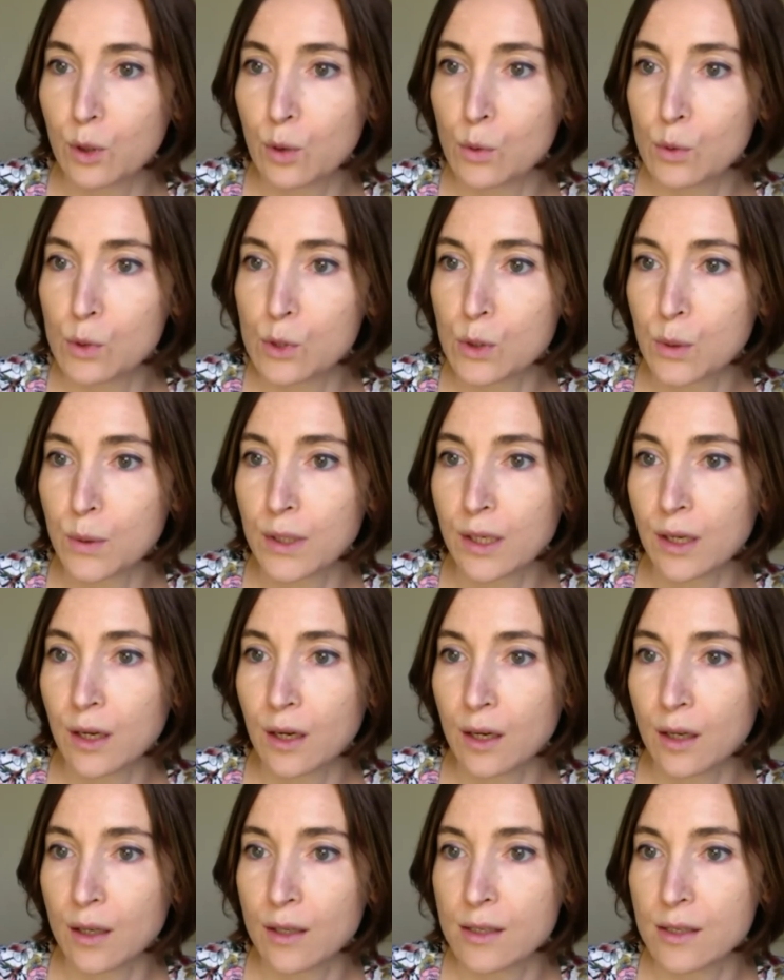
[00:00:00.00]
also
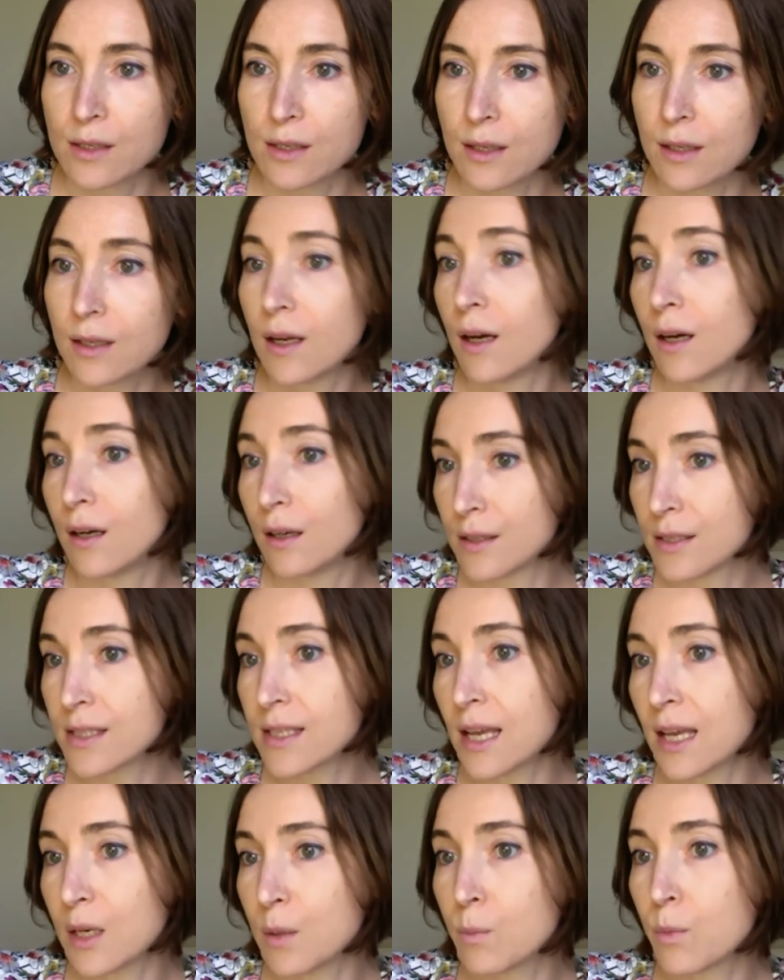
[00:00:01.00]
enhance
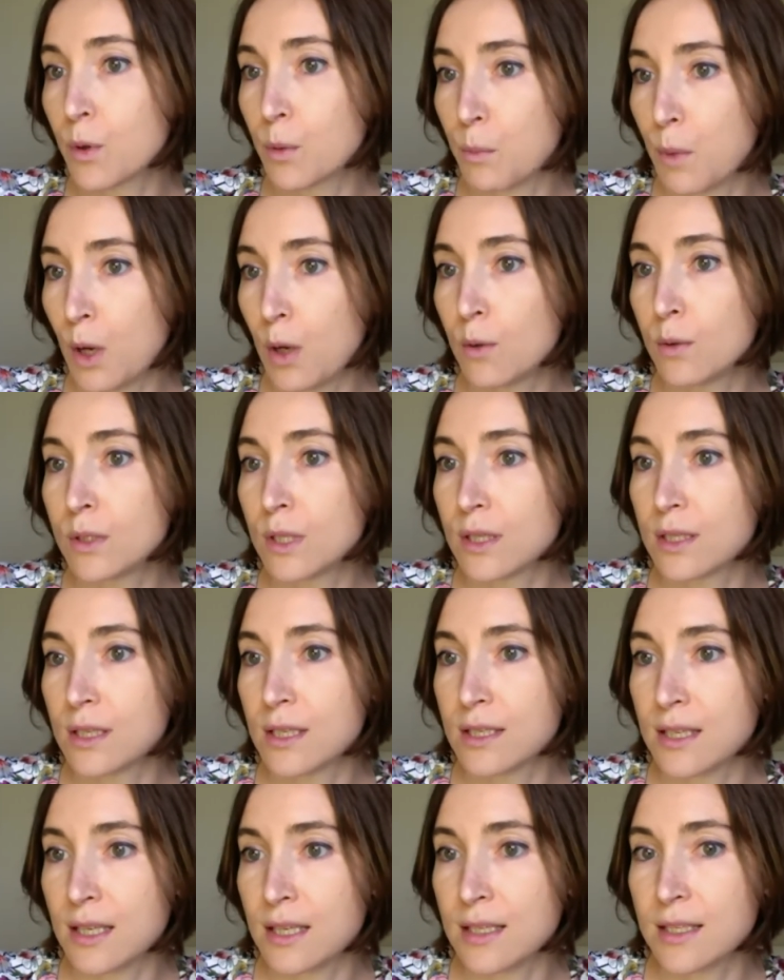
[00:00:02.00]
and promote
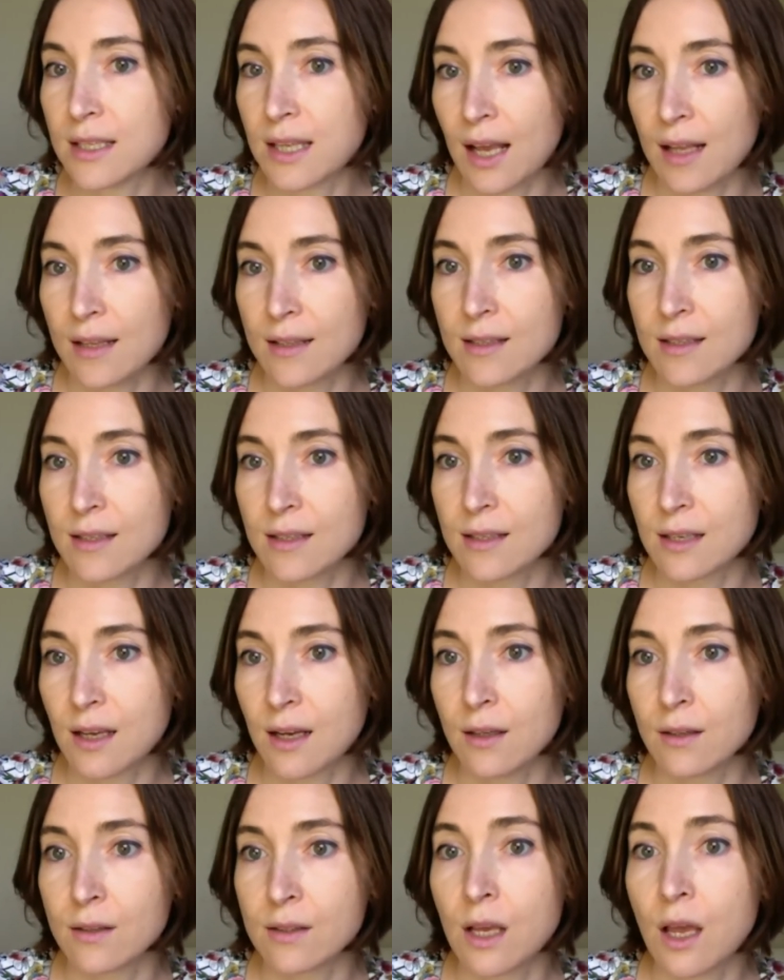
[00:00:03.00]
diseased cancer
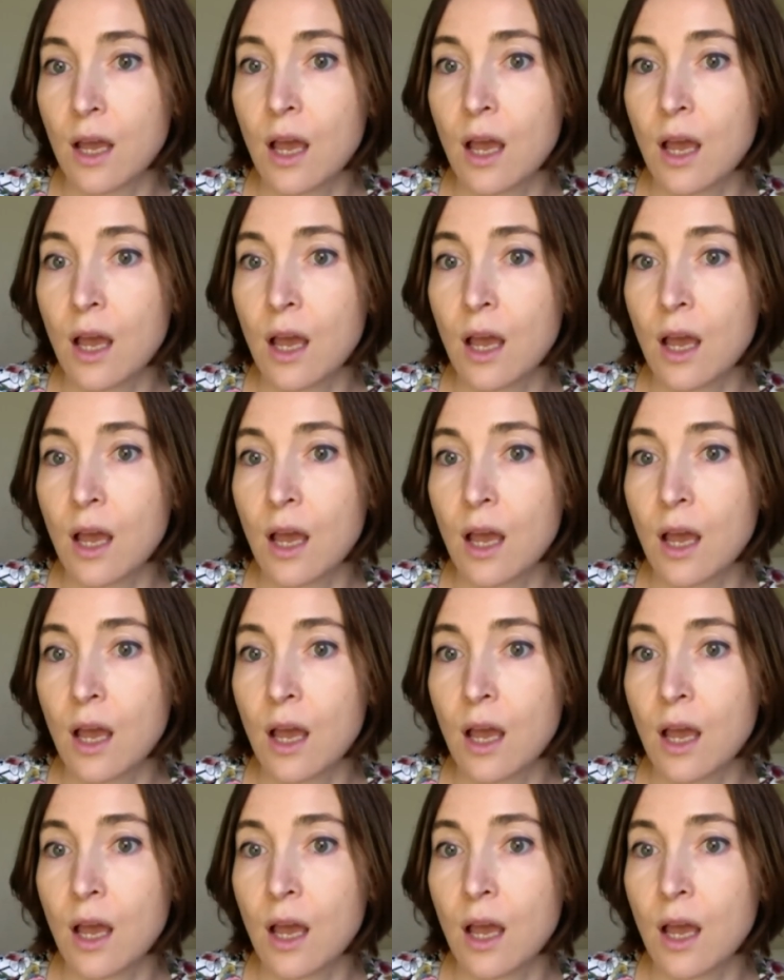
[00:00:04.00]
cells?